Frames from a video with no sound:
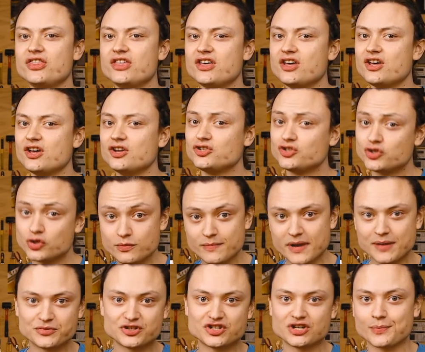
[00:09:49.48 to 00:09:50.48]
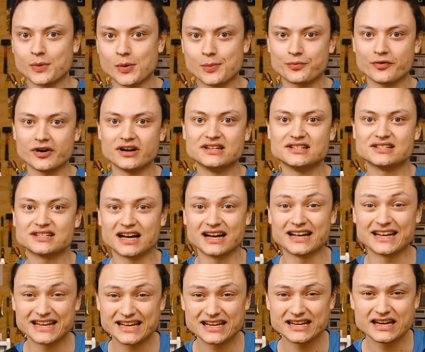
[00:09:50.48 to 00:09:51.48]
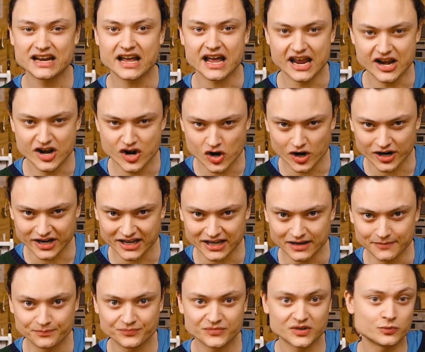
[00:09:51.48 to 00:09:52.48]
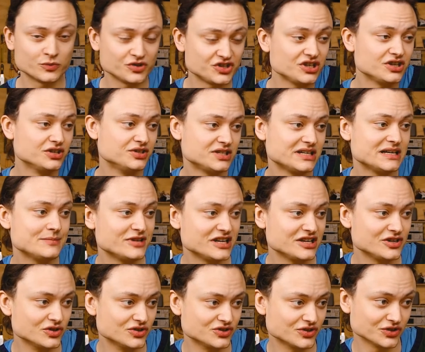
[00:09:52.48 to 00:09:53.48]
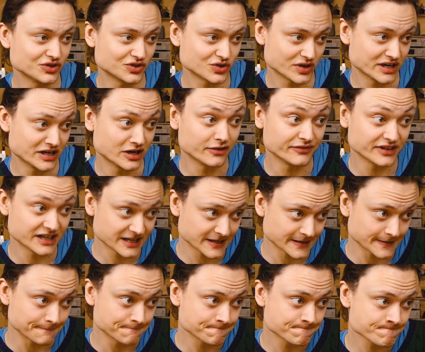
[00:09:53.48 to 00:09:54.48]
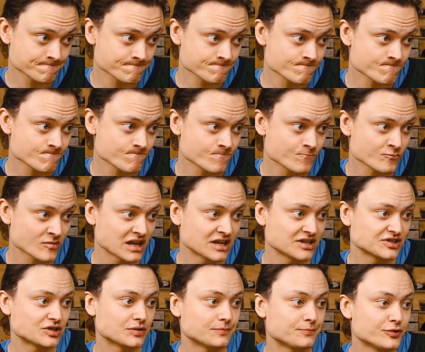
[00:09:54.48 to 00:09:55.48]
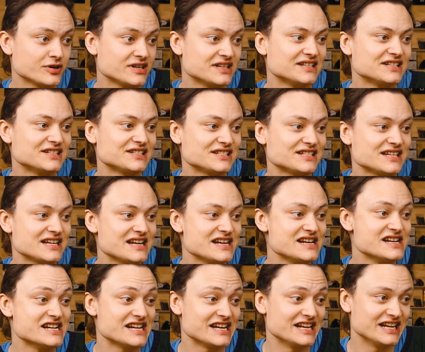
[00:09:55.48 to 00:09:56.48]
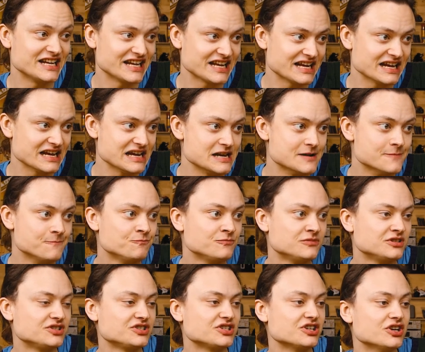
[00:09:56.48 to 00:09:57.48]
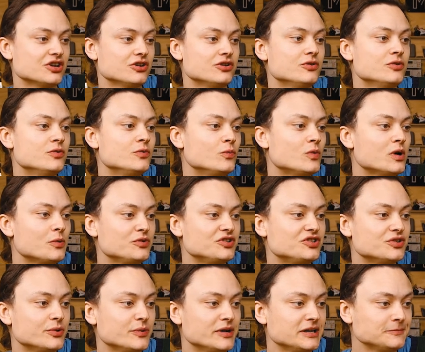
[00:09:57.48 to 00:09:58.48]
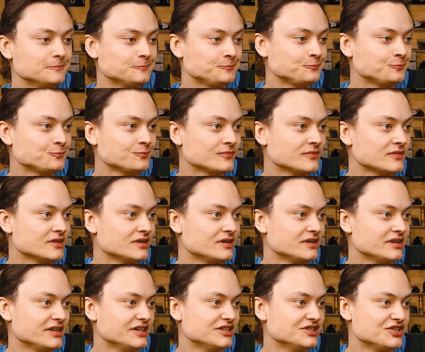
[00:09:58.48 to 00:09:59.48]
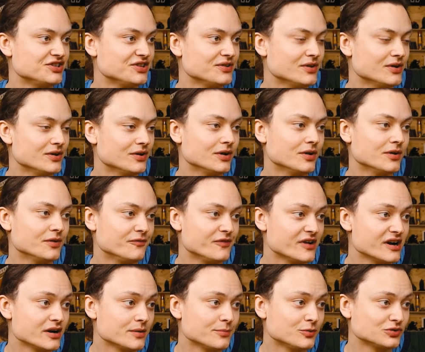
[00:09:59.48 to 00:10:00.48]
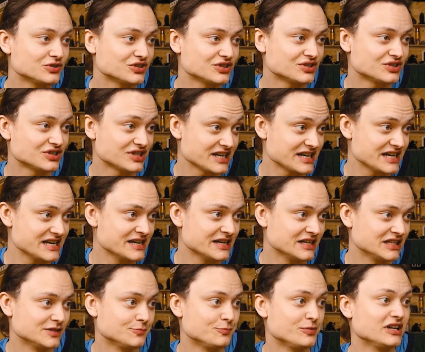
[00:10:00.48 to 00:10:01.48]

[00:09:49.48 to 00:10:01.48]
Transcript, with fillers: The two membership operators are in and not in, which you can see being used in the screen over here. So print C in E. So what we're doing is the variable C is